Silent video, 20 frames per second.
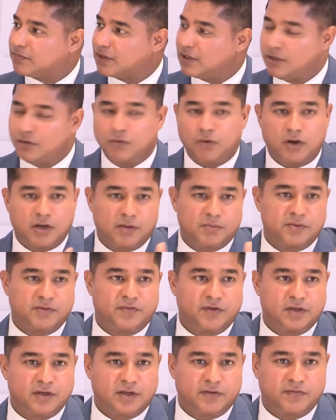you walk up to
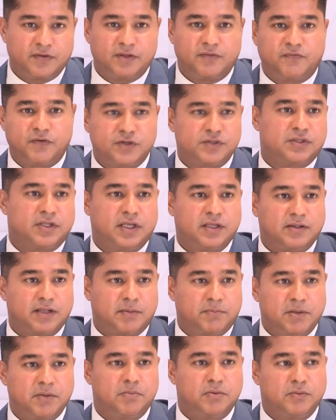Philadelphia, the first thing
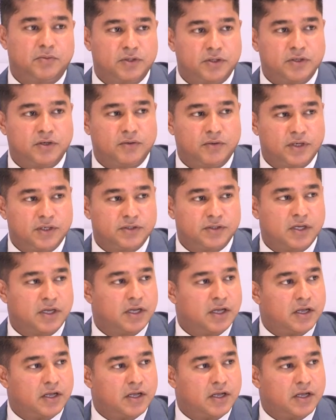that people will do is